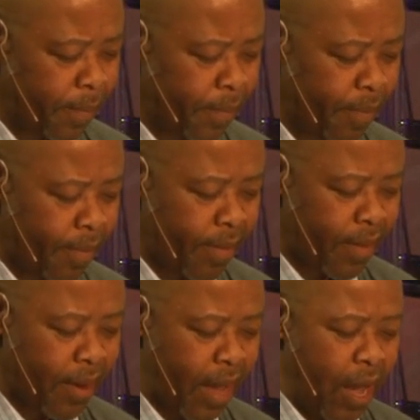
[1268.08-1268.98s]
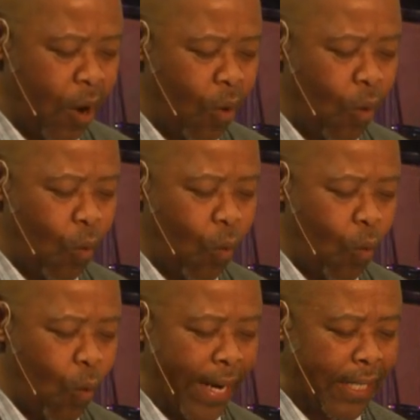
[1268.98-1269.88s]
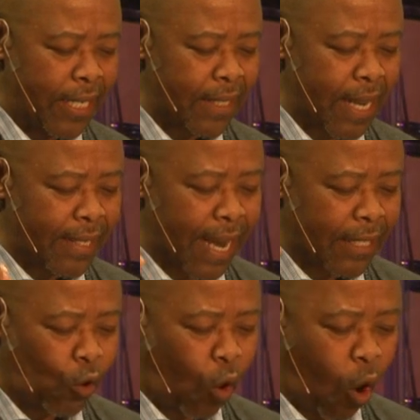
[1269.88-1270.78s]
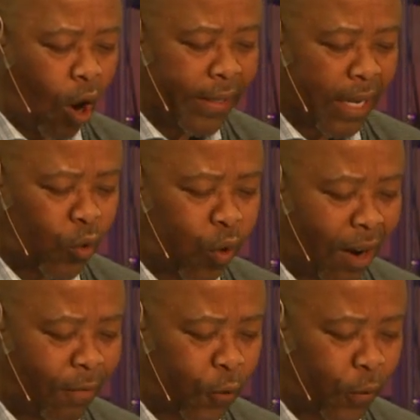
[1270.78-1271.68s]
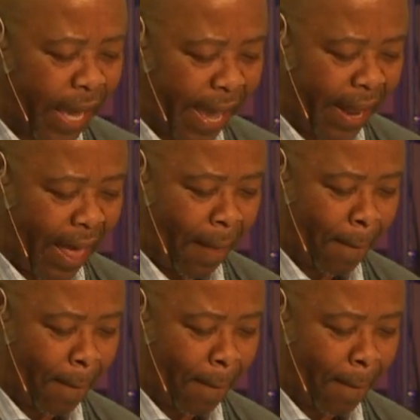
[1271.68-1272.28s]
2. When Jesus had called the 12 together,